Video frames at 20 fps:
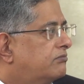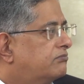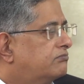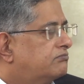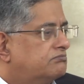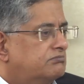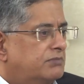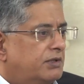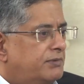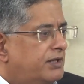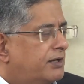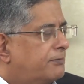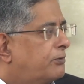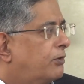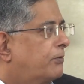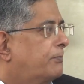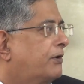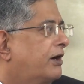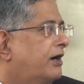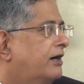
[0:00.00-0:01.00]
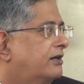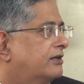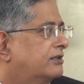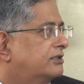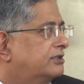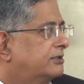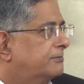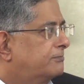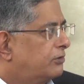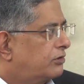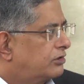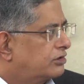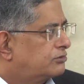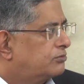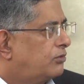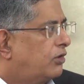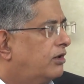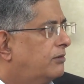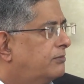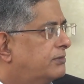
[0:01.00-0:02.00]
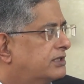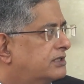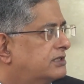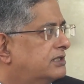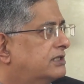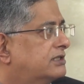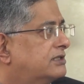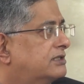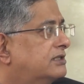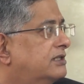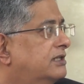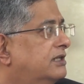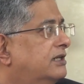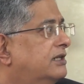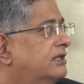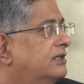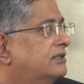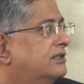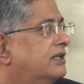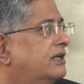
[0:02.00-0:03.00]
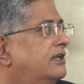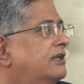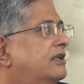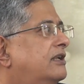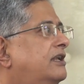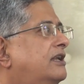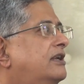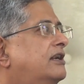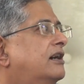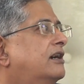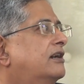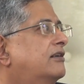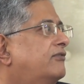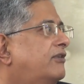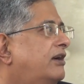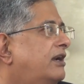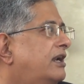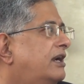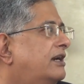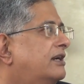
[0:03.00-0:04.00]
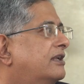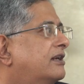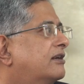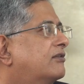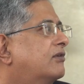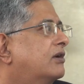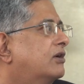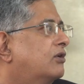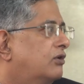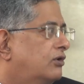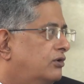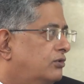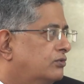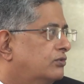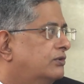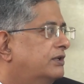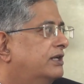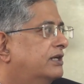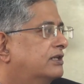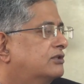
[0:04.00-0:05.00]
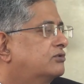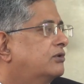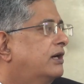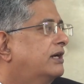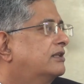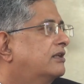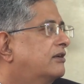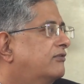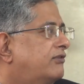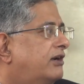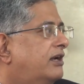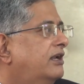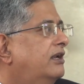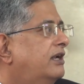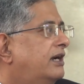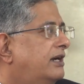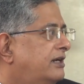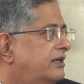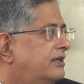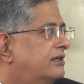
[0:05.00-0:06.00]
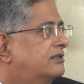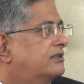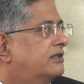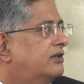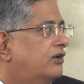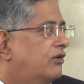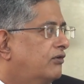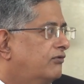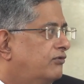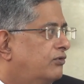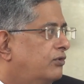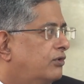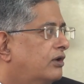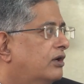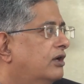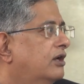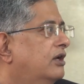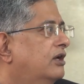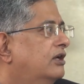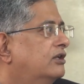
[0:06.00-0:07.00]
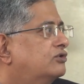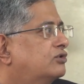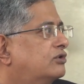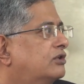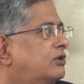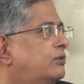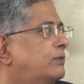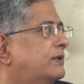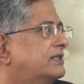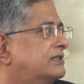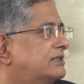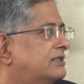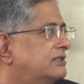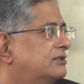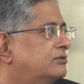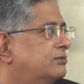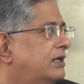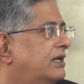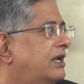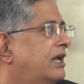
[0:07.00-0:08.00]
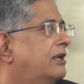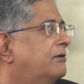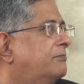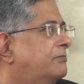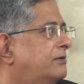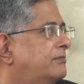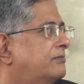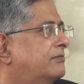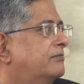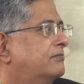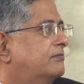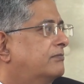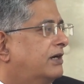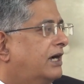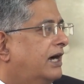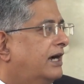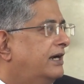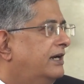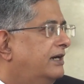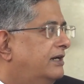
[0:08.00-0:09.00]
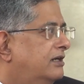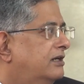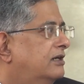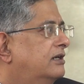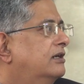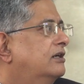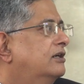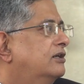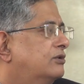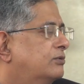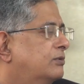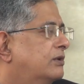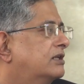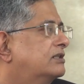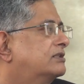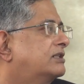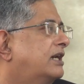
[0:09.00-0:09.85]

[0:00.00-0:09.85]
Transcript: maybe a proprietorship or a small business, then he can't file ITR 1 or 2. He has to either file ITR 3 or 4. So the questions will help him guide towards